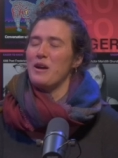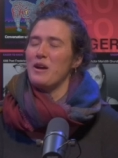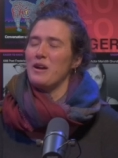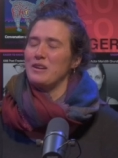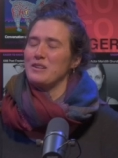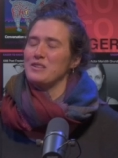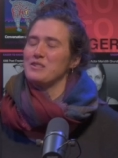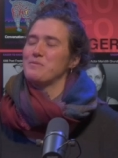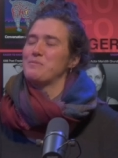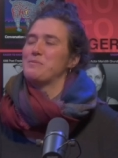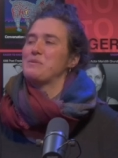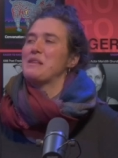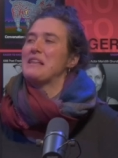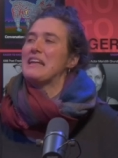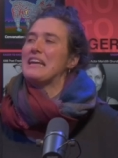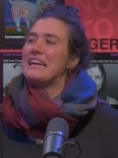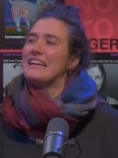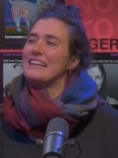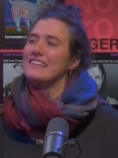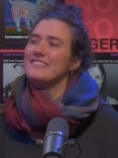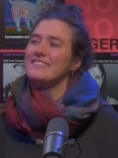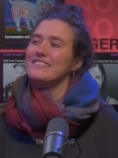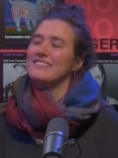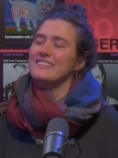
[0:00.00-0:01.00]
arts
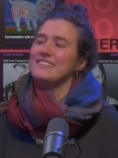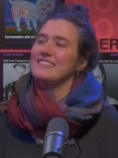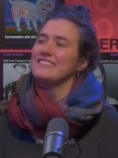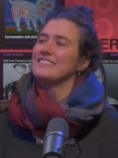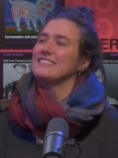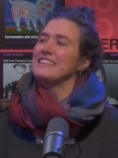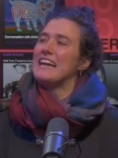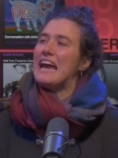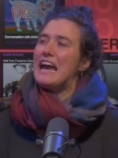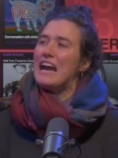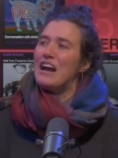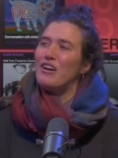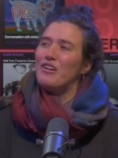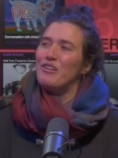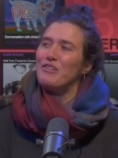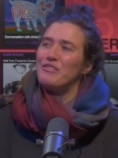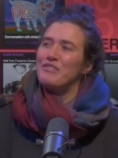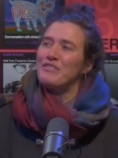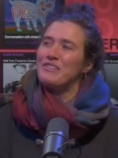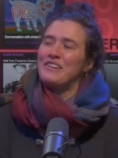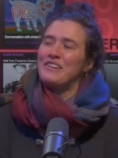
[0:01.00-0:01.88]
plays in a town.